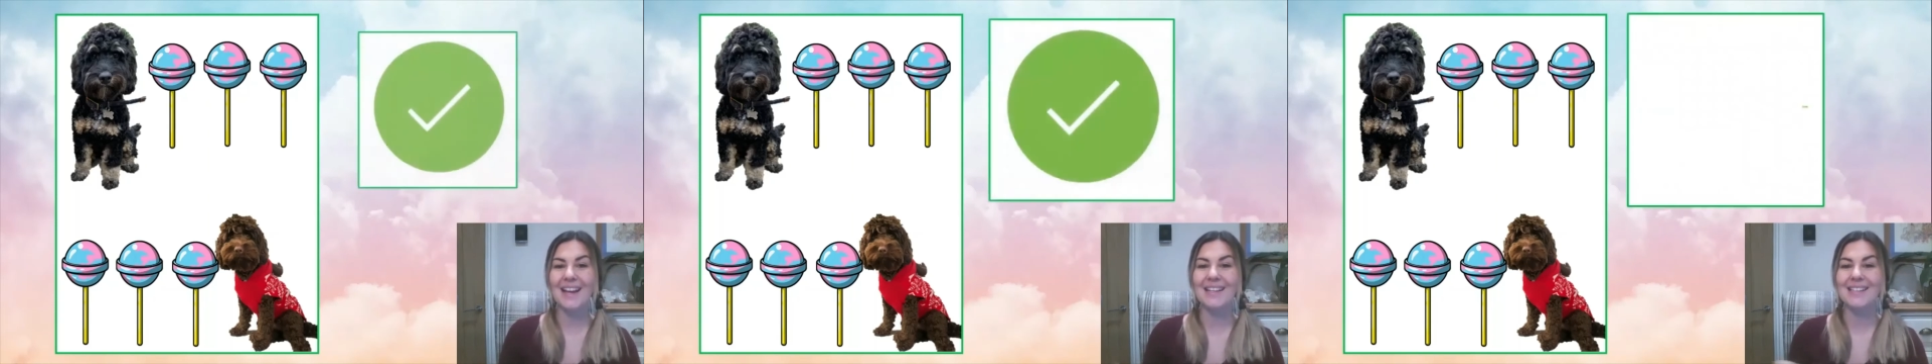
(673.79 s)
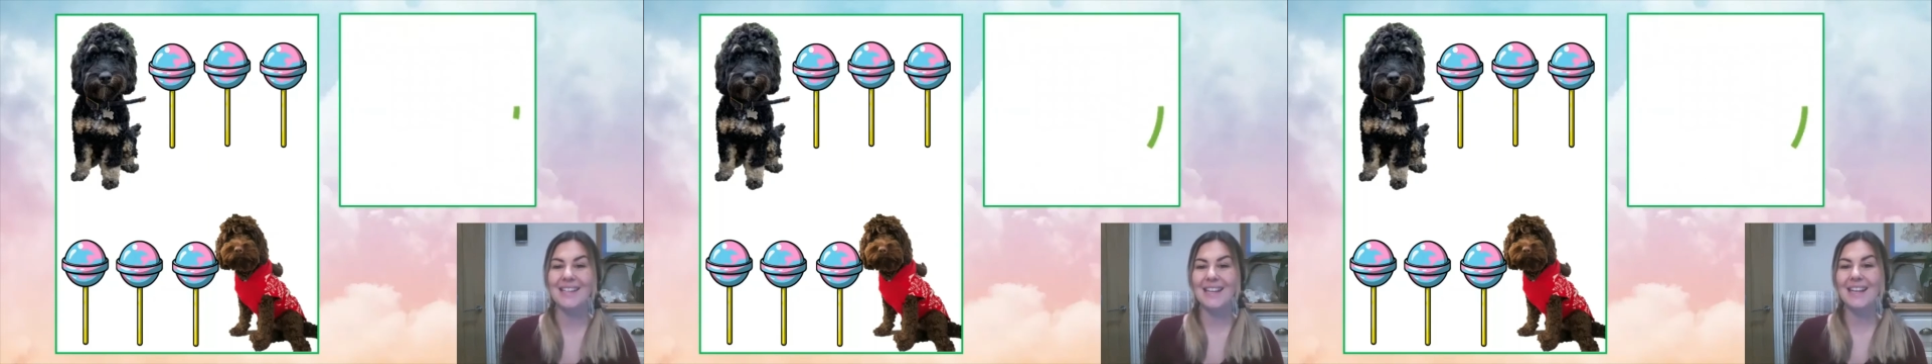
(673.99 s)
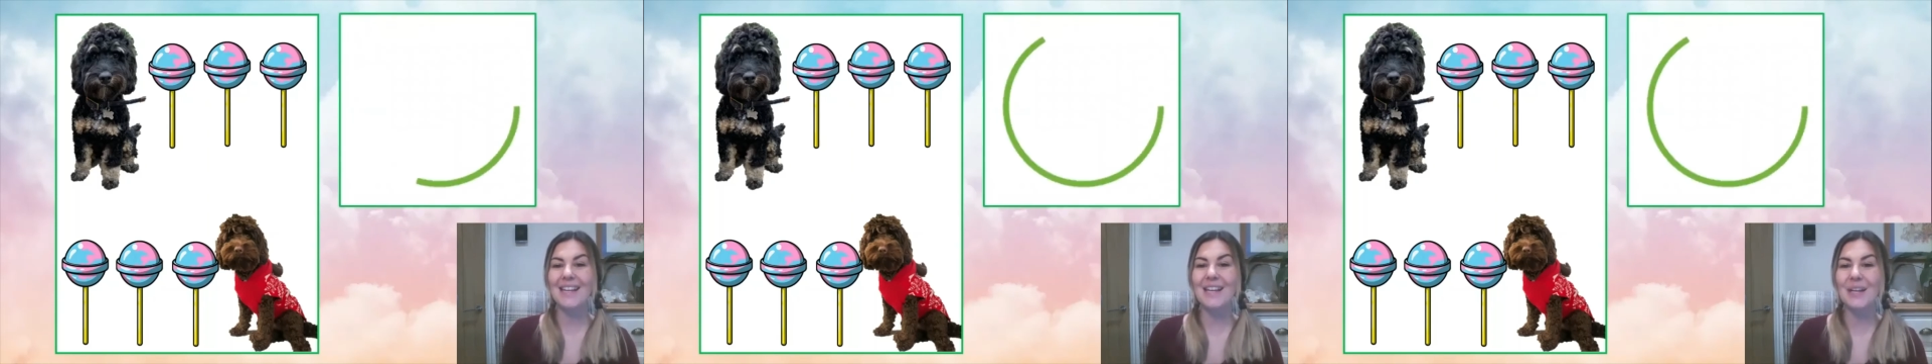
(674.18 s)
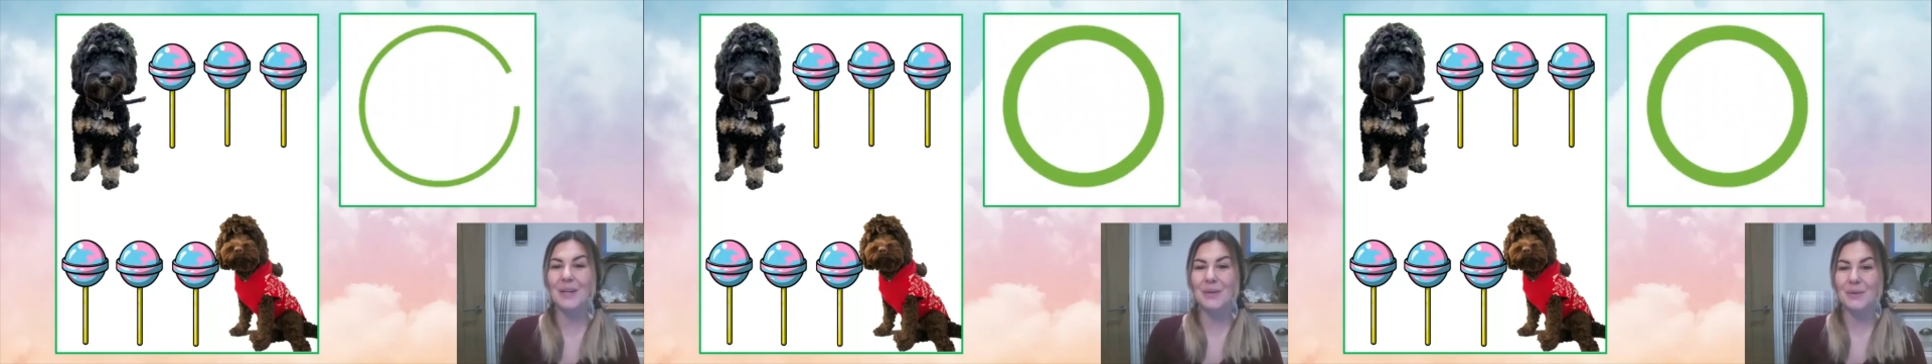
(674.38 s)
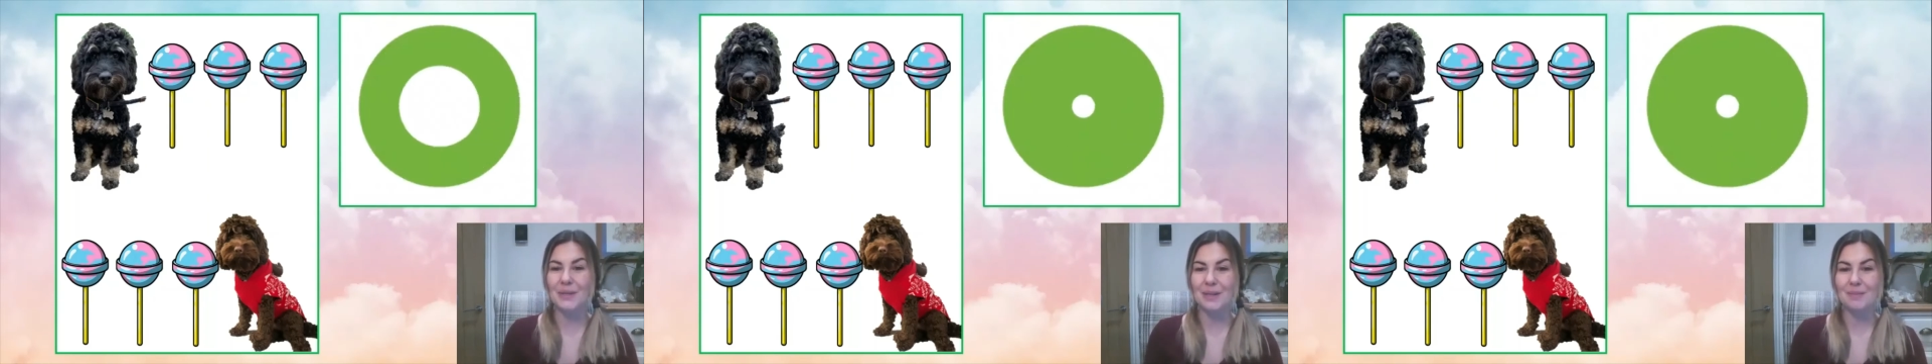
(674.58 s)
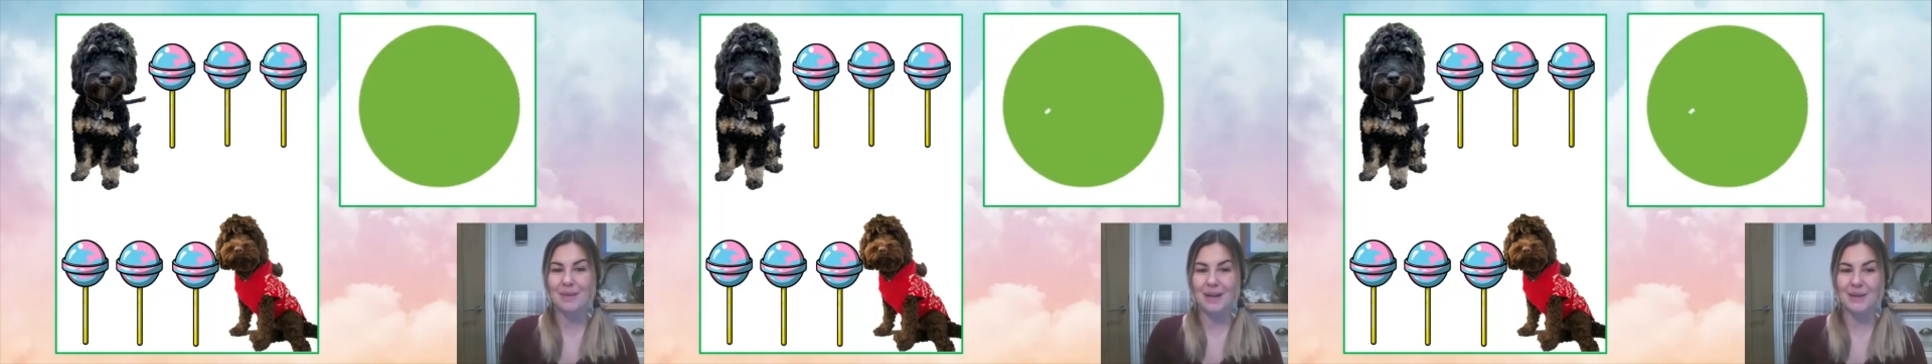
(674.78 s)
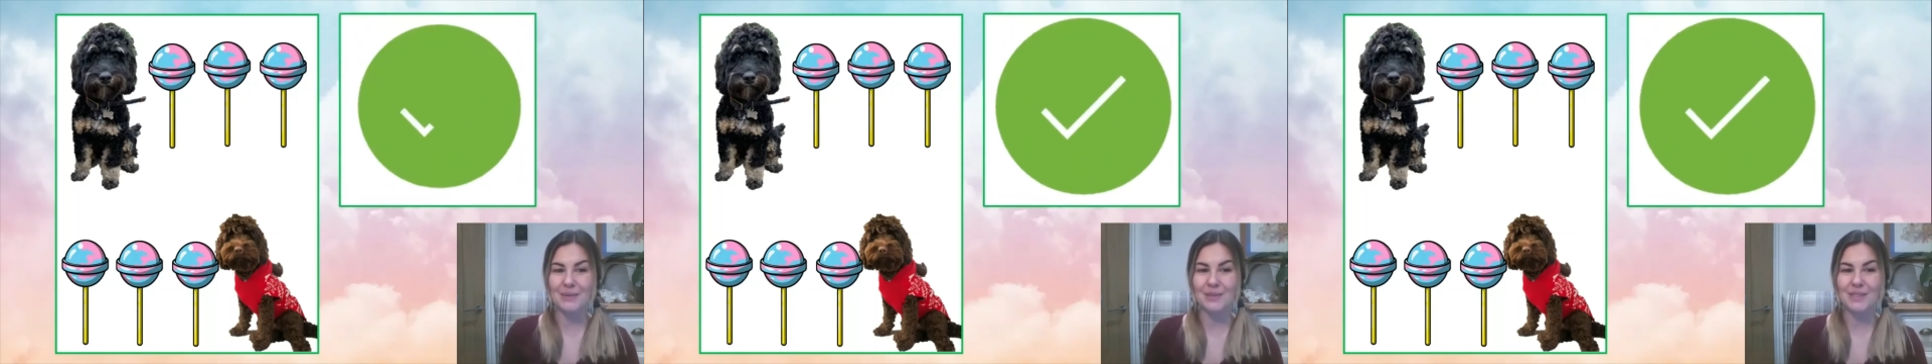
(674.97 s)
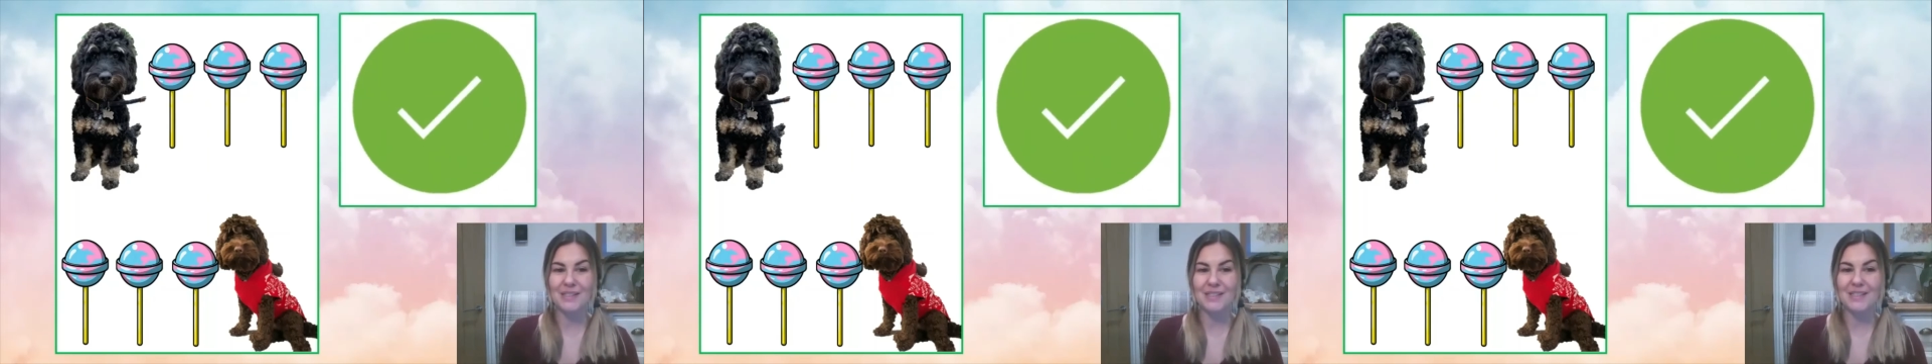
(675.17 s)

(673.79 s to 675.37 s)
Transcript: equal amounts.